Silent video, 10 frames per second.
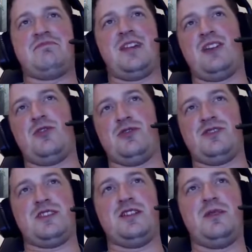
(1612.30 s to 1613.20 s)
that
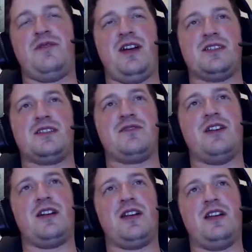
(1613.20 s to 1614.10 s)
course is going to be fast as
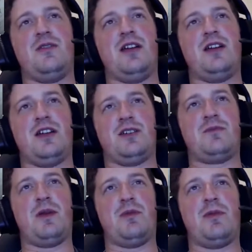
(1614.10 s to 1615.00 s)
fuck anyway. Like
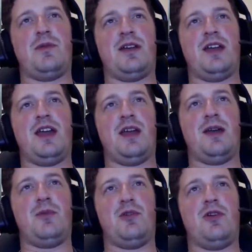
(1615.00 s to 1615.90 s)
people are probably going to get
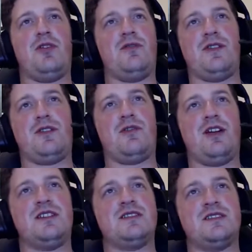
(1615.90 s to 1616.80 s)
airborne over the
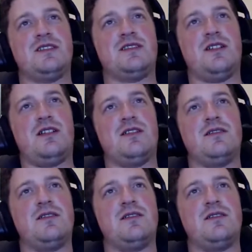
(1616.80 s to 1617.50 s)
crest. So